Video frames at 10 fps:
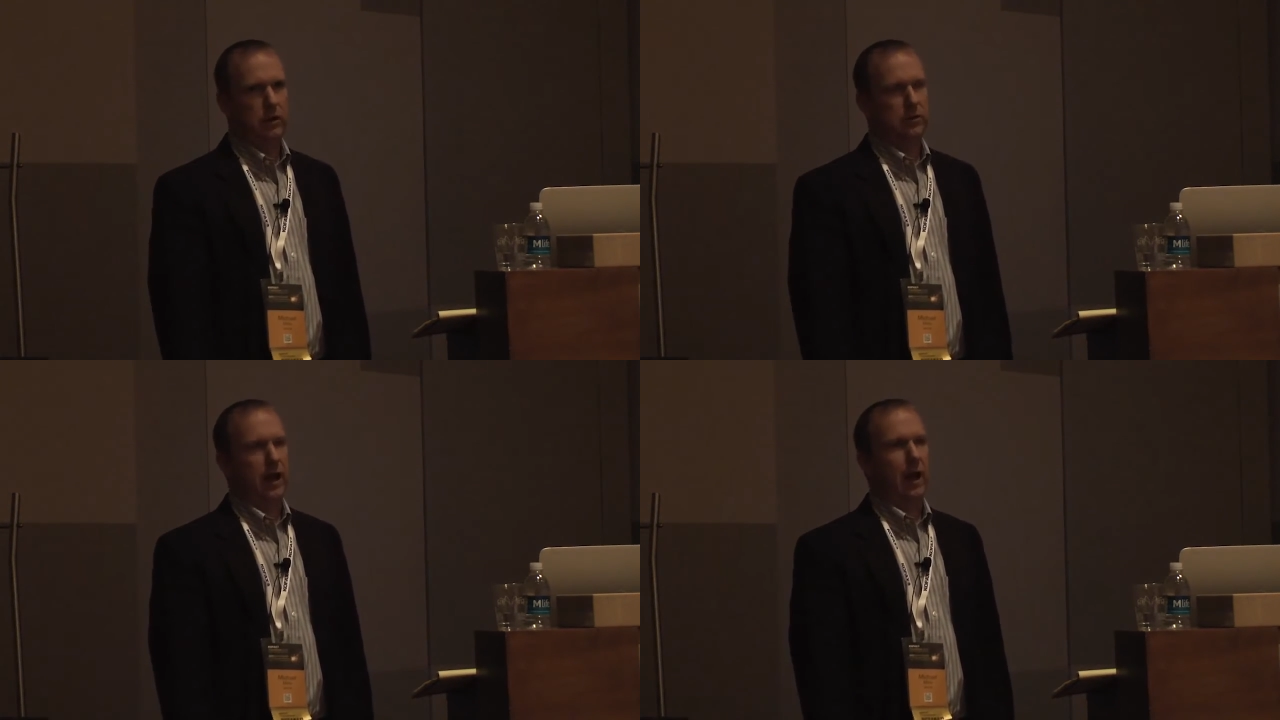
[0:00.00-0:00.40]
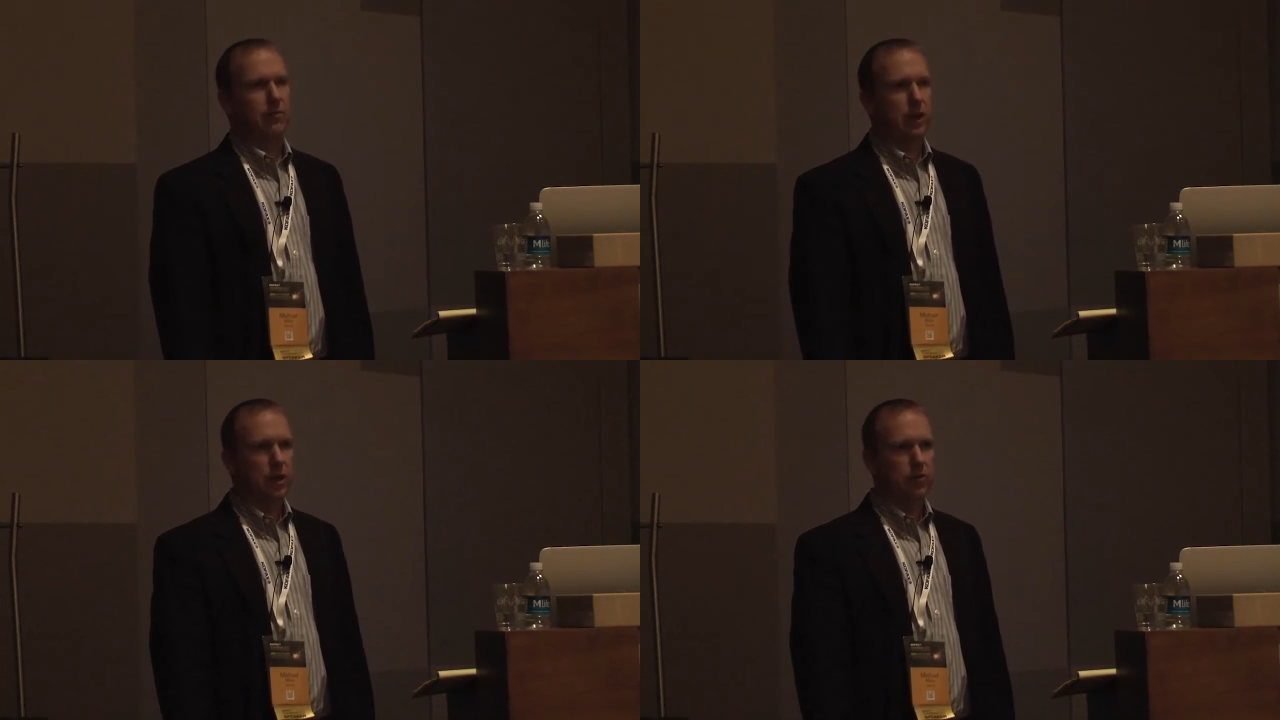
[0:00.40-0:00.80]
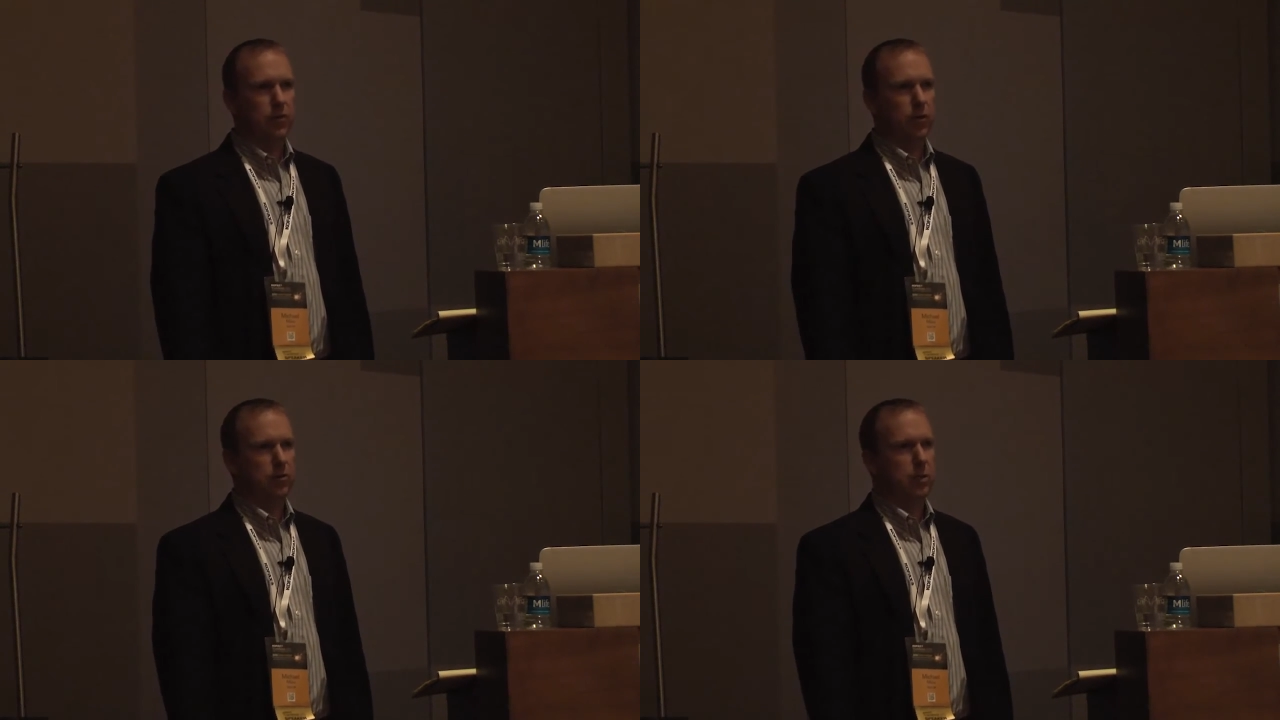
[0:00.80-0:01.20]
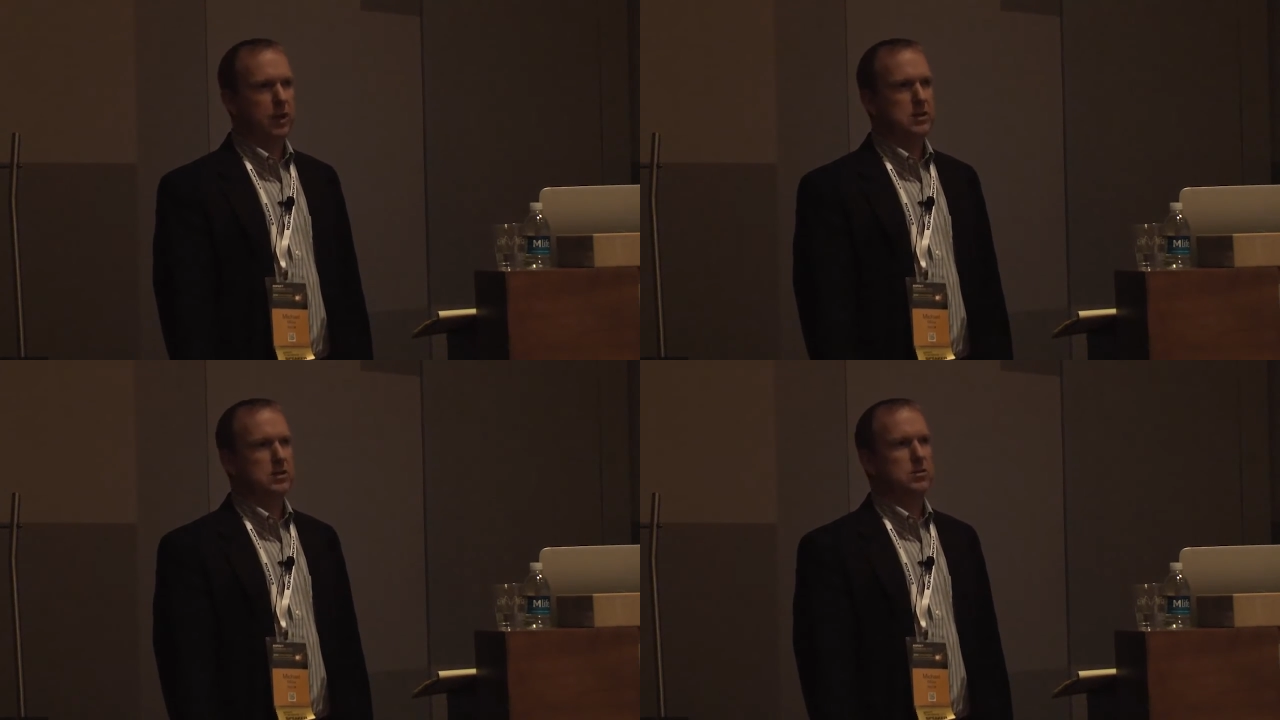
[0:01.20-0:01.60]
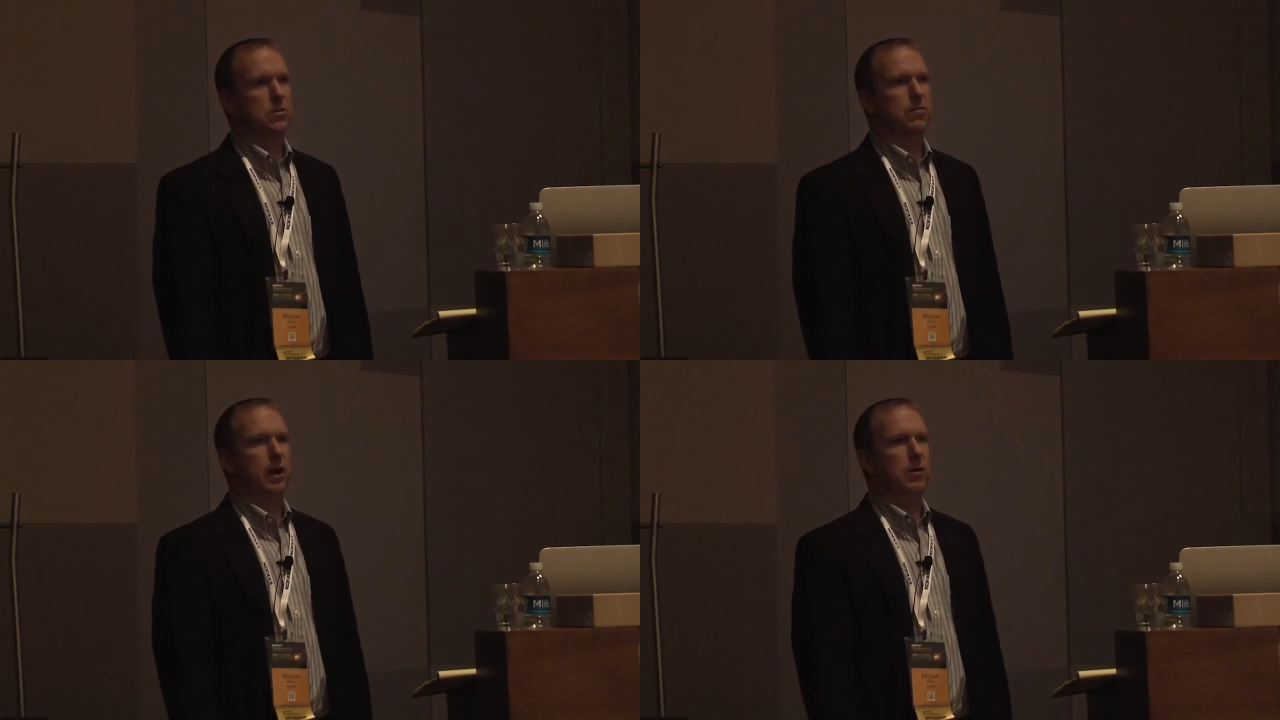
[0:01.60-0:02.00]
is an advocate for those patients who
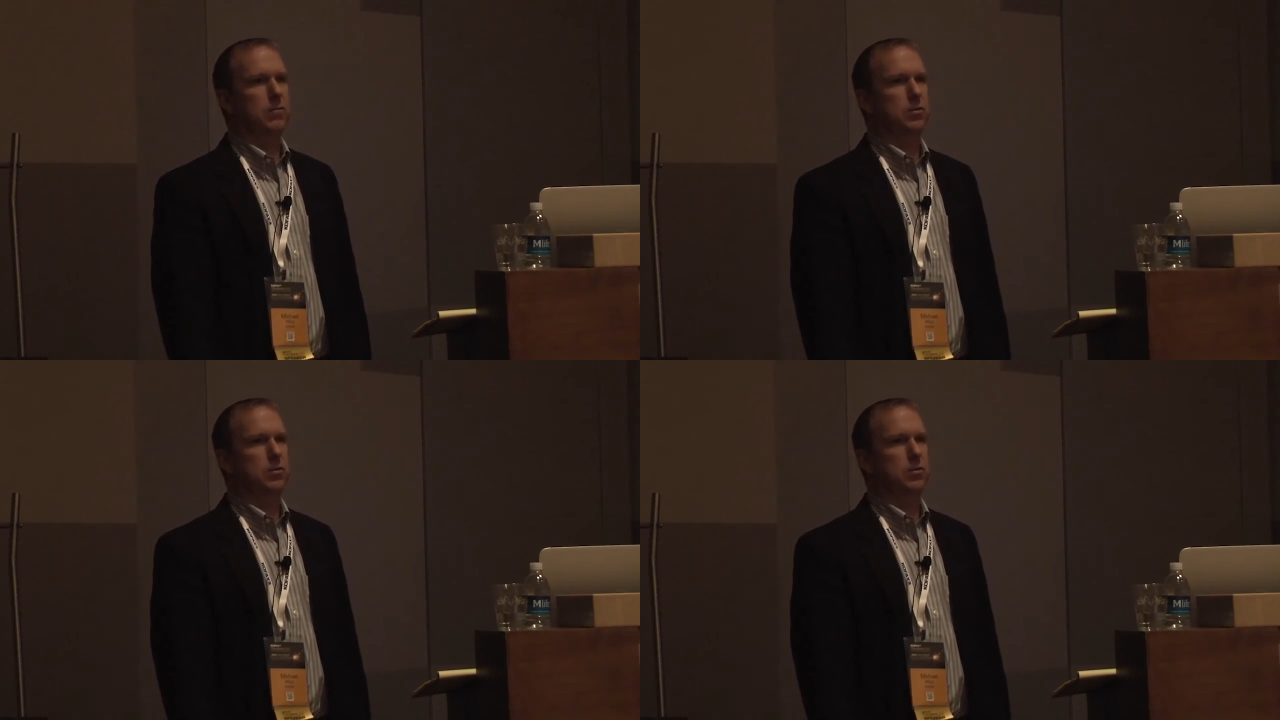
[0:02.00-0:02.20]
are filing